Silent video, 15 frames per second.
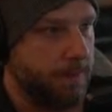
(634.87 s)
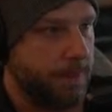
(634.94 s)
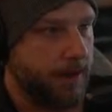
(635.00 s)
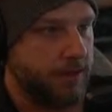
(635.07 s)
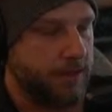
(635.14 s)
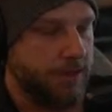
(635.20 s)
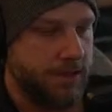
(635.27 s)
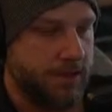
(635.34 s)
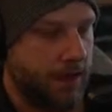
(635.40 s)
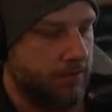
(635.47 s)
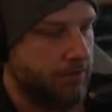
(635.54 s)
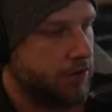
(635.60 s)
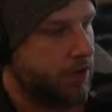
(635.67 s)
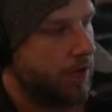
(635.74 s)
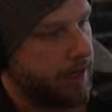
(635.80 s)
I've
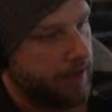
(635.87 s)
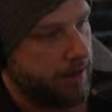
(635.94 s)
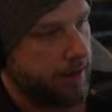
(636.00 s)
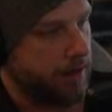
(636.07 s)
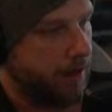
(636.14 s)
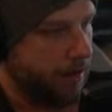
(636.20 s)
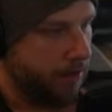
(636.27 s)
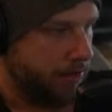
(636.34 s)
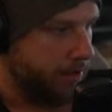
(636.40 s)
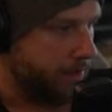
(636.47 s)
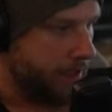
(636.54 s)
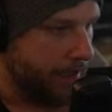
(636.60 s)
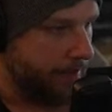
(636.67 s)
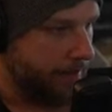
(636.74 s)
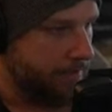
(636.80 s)
tried it 100
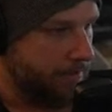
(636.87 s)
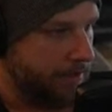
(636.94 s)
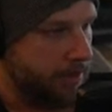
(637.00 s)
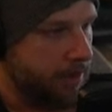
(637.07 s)
times.